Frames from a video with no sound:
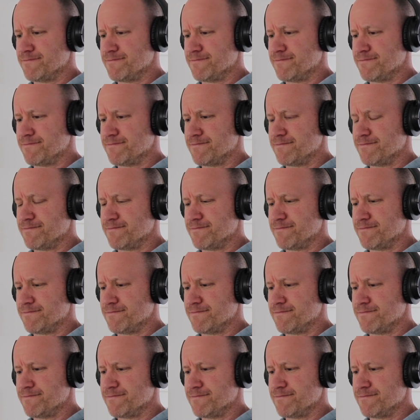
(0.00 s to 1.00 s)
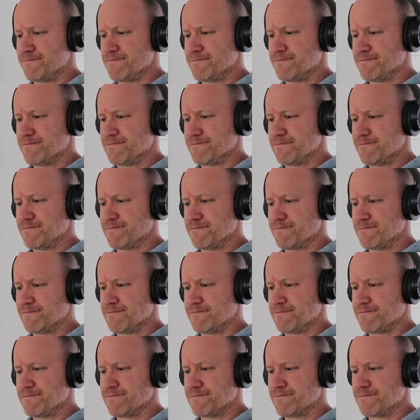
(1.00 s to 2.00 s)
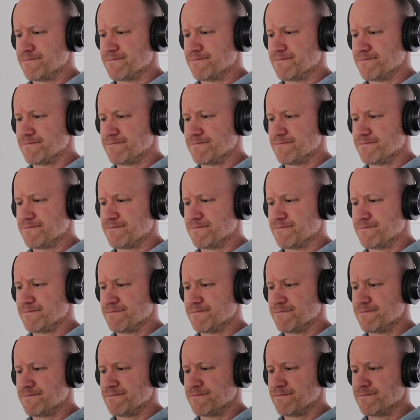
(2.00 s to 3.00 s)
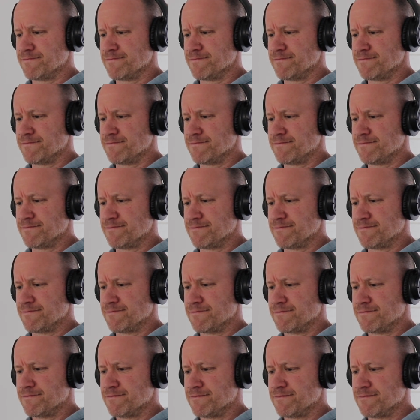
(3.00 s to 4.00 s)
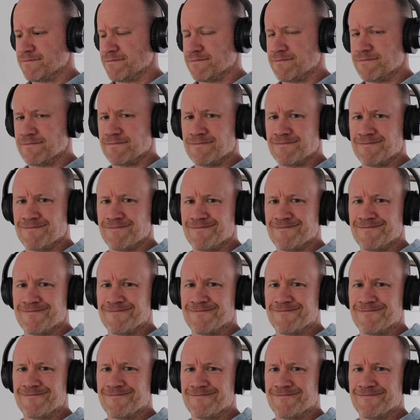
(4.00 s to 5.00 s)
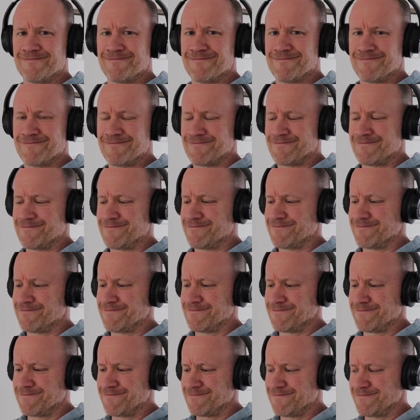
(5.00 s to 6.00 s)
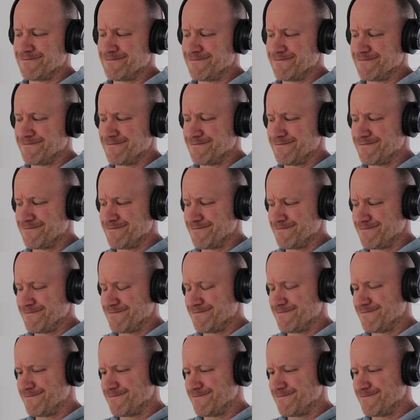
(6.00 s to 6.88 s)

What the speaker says: The person shown says nothing.